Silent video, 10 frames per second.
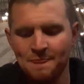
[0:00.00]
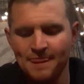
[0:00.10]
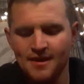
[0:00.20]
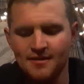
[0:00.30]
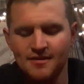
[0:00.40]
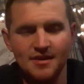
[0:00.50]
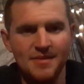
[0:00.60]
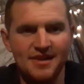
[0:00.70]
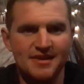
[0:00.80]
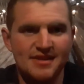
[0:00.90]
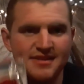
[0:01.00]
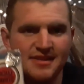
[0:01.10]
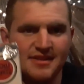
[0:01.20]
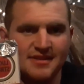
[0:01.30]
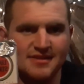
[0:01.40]
The thing about these
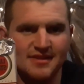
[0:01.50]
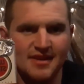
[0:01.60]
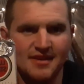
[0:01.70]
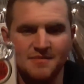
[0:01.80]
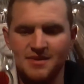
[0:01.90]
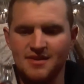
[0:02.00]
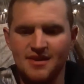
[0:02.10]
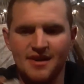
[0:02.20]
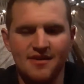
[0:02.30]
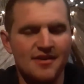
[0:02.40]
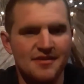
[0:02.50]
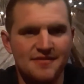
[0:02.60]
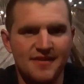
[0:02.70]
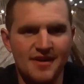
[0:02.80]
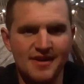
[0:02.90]
is they can be kind of hard to
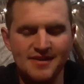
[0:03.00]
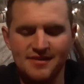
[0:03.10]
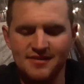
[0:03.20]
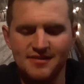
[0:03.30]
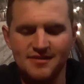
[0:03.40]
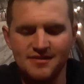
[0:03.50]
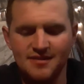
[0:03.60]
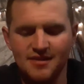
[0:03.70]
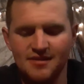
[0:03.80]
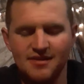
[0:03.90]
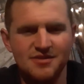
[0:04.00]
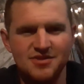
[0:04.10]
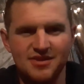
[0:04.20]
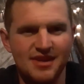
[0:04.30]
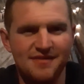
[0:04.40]
find. You
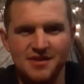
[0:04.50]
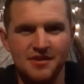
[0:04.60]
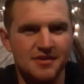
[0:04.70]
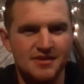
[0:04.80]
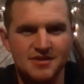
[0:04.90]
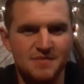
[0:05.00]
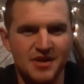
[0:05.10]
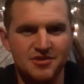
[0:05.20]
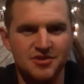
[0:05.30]
usually have to go to a special